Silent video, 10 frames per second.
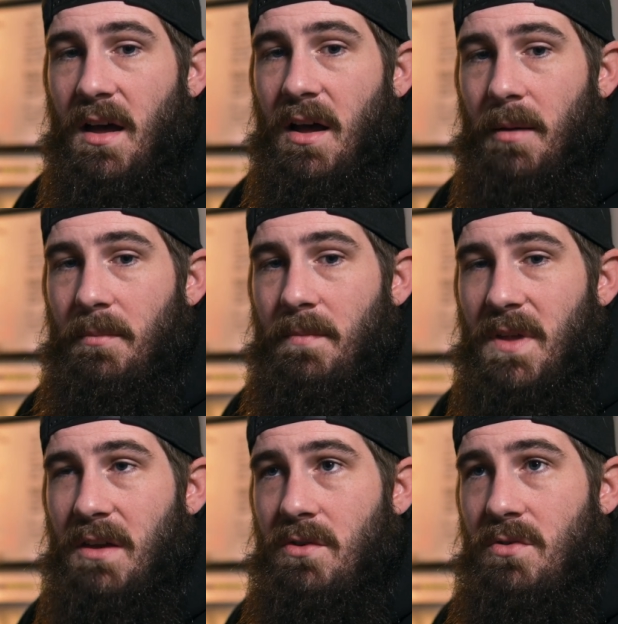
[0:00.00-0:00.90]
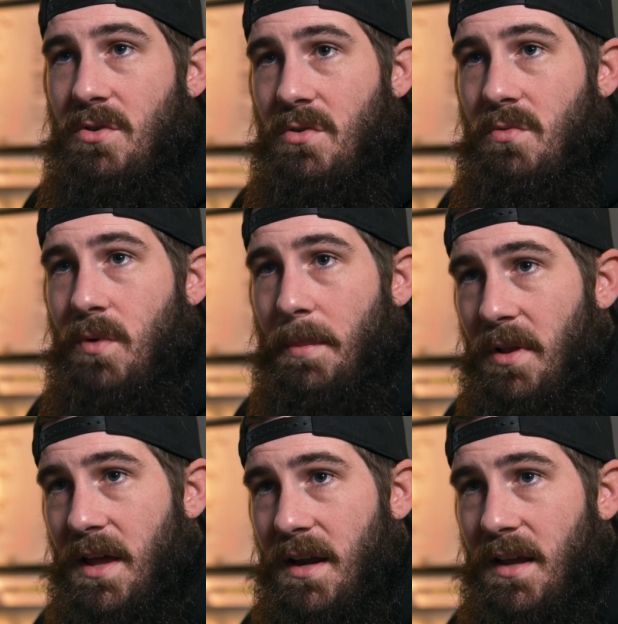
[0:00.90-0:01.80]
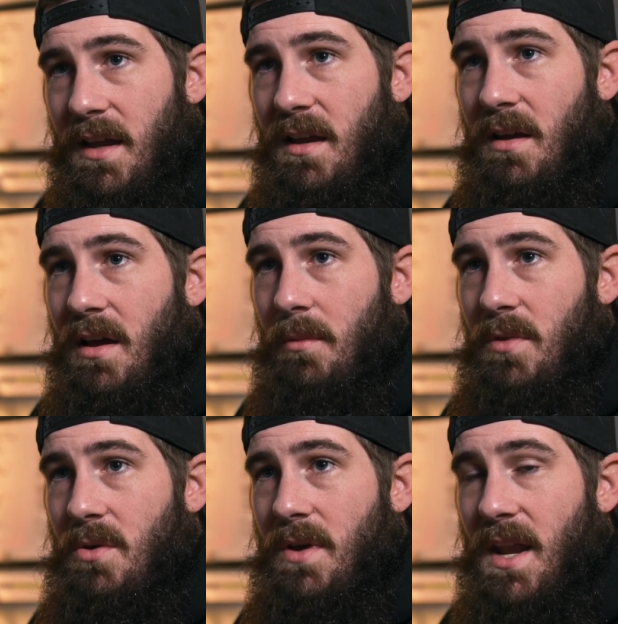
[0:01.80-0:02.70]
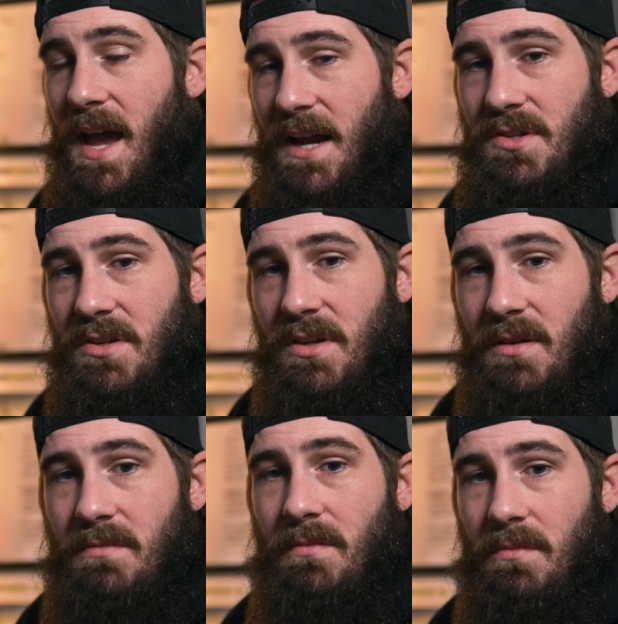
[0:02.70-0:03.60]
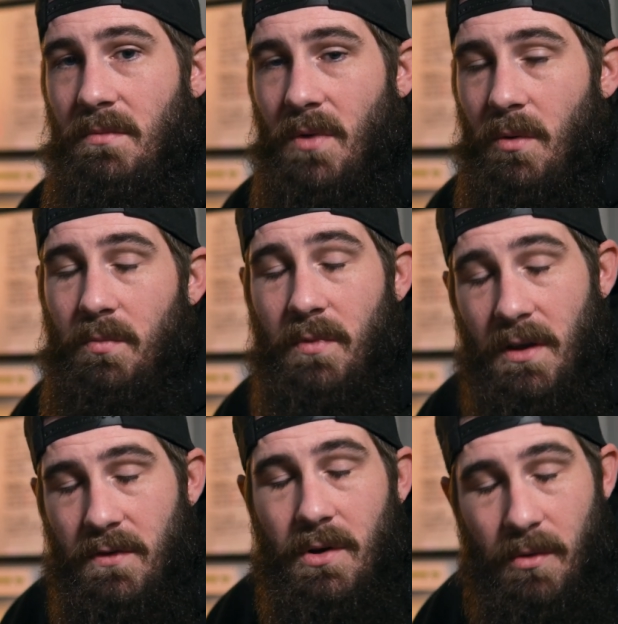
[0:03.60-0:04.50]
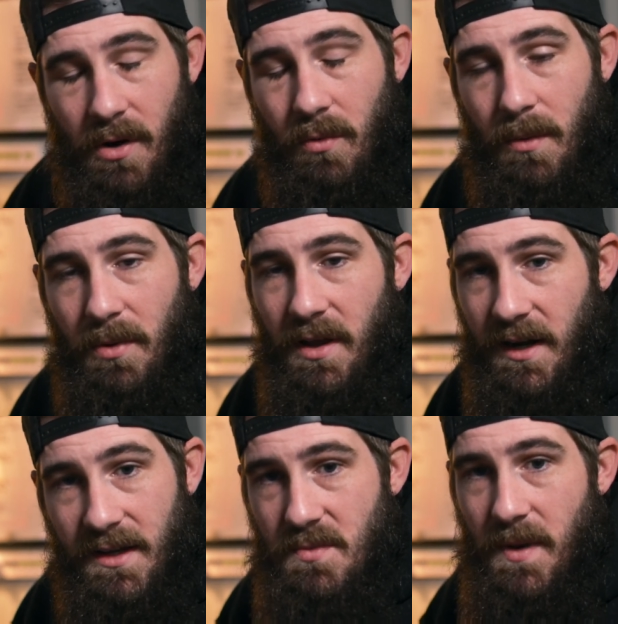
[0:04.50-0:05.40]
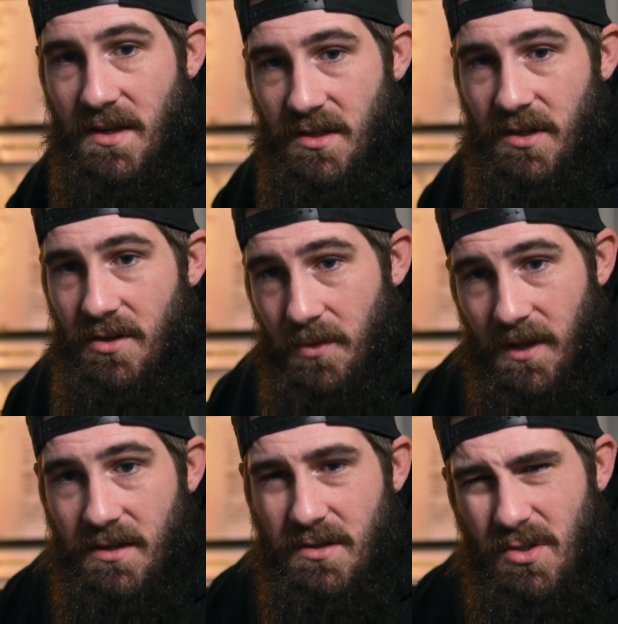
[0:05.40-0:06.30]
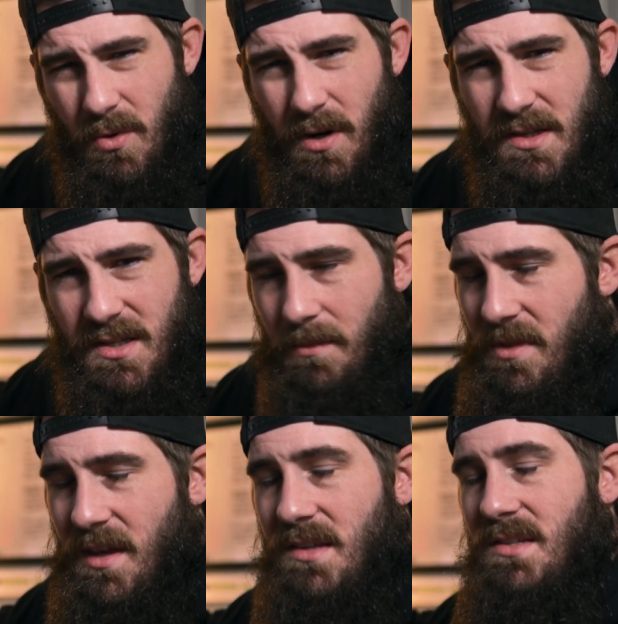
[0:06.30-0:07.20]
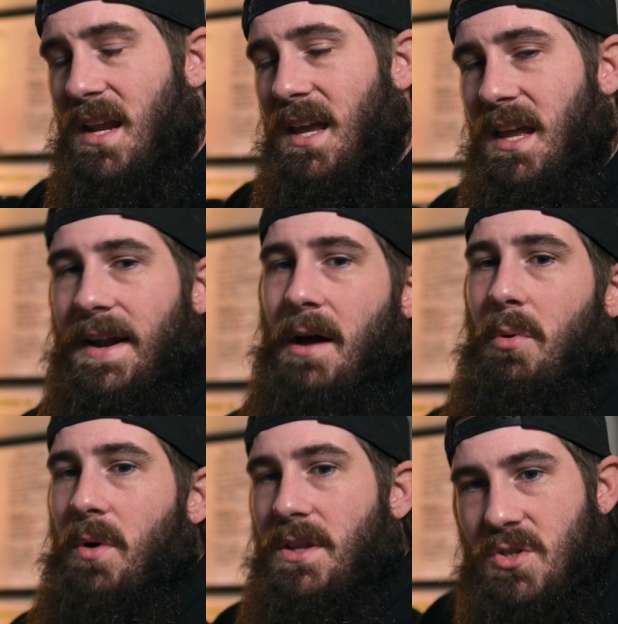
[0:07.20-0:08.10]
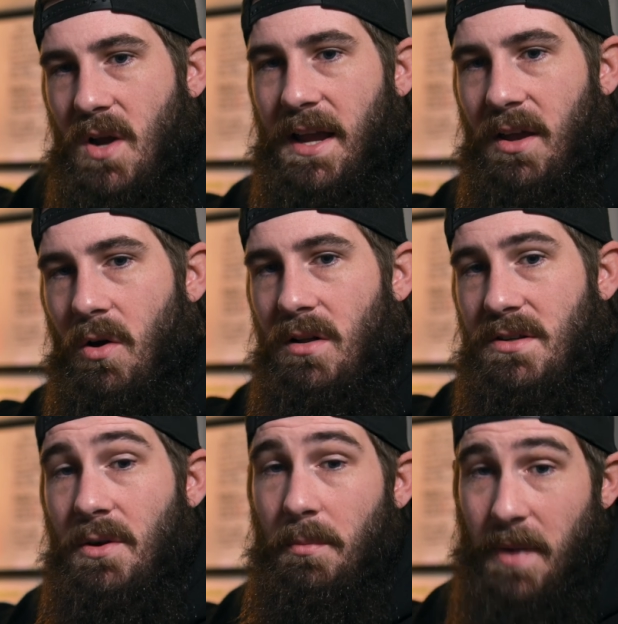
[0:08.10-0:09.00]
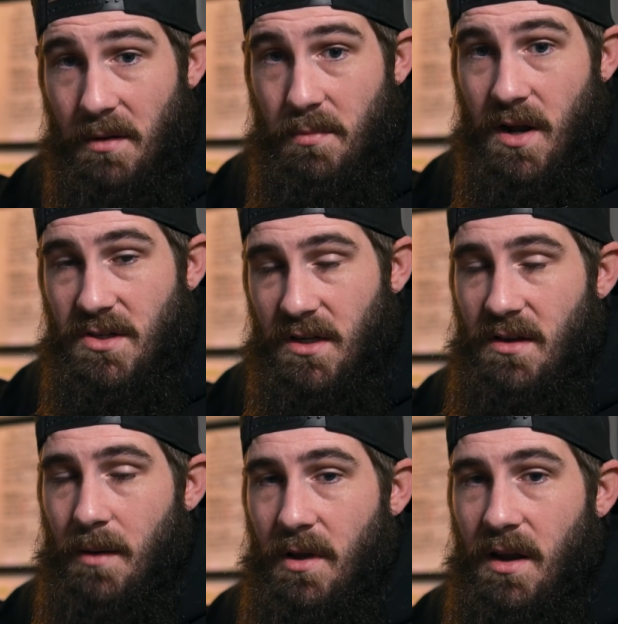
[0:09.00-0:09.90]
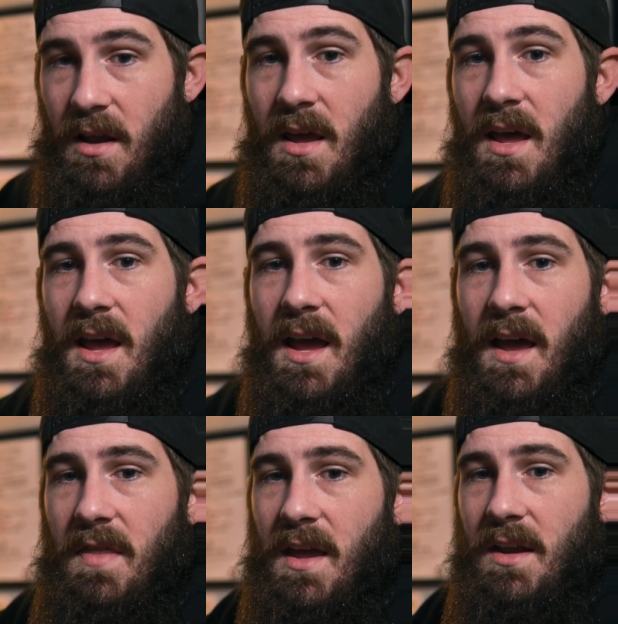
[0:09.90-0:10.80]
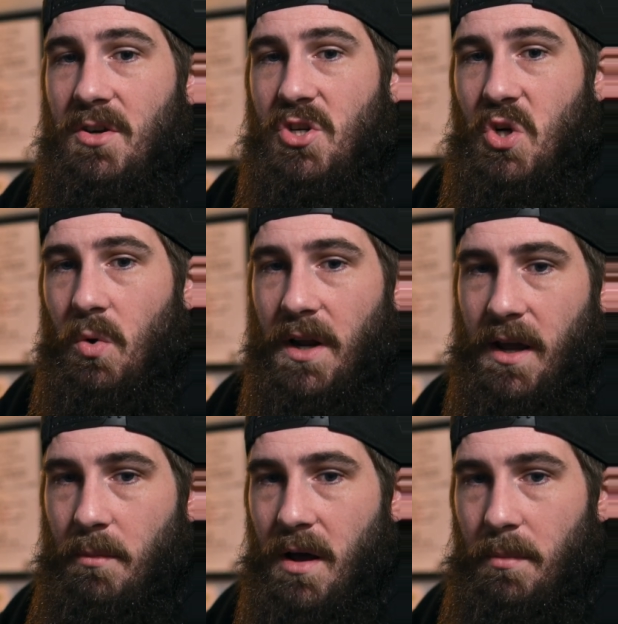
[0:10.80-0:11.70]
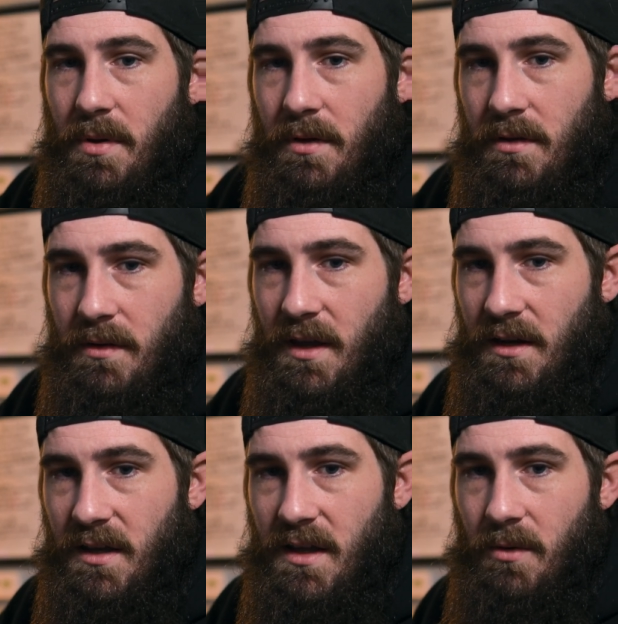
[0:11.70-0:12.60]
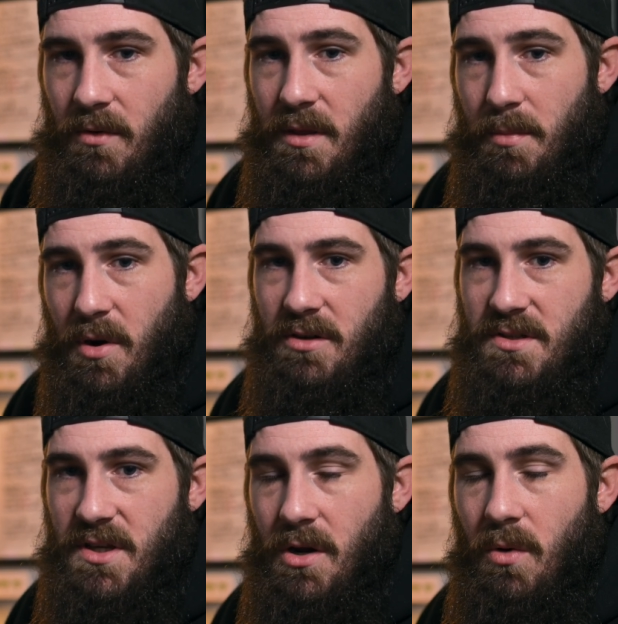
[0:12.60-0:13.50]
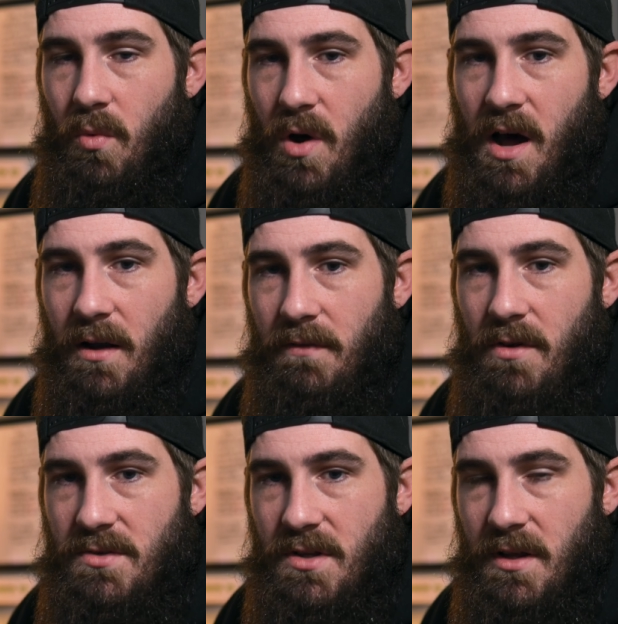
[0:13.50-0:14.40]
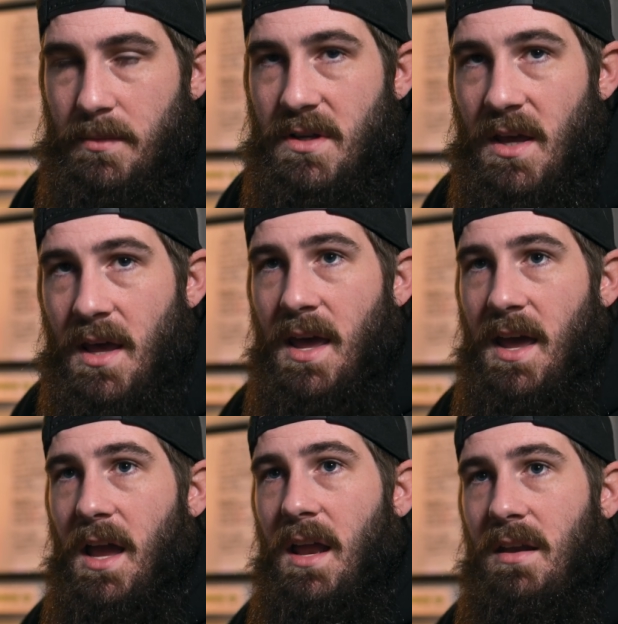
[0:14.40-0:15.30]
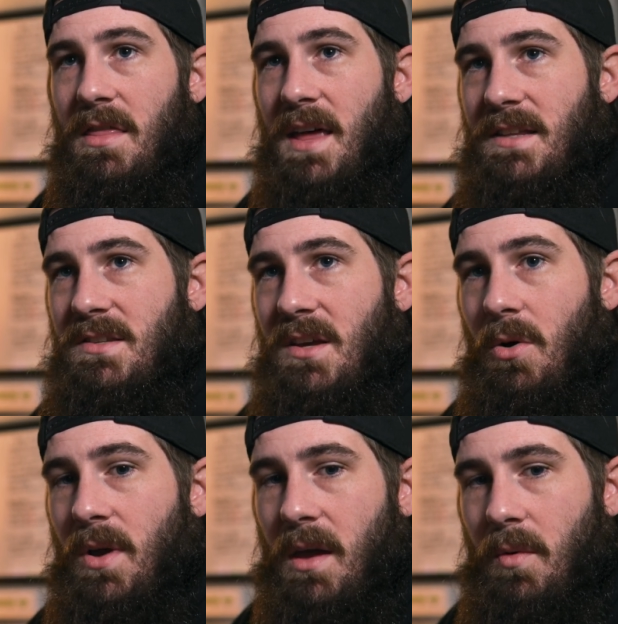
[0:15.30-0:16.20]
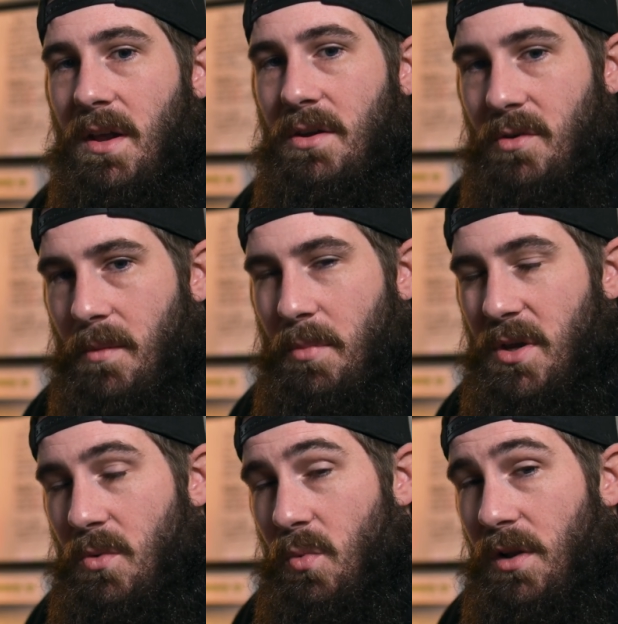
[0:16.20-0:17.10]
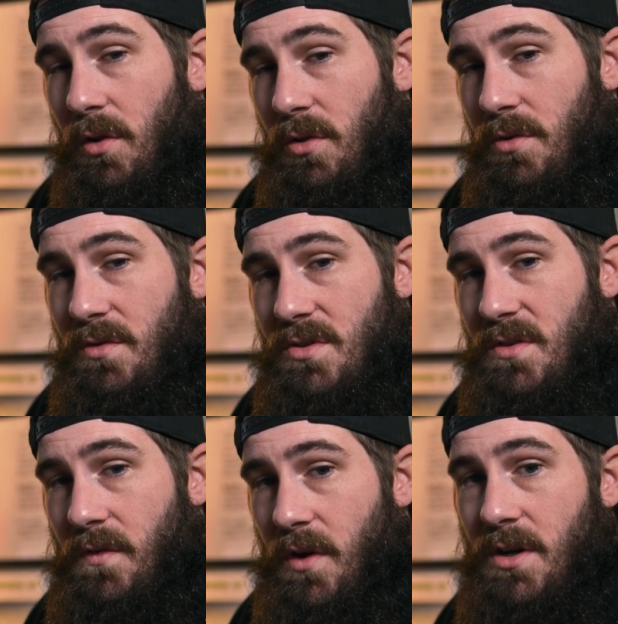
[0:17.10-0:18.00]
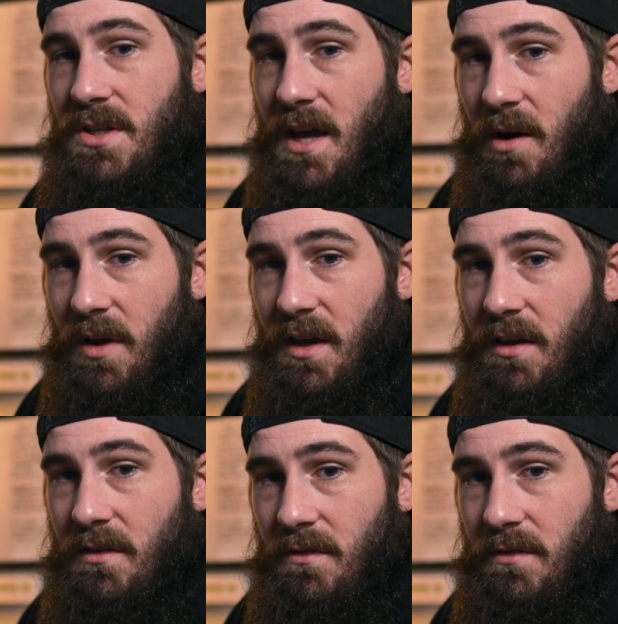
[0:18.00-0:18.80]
Um, if you do ripple editing, um, you can actually well, if you don't know, ripple editing is basically doing sort of the same thing, setting in and out points, dragging it all into your main project timeline, and then shortening them up and getting rid of the parts that you don't want of those clips. And that's an okay way to do it, but you will lose footage that way.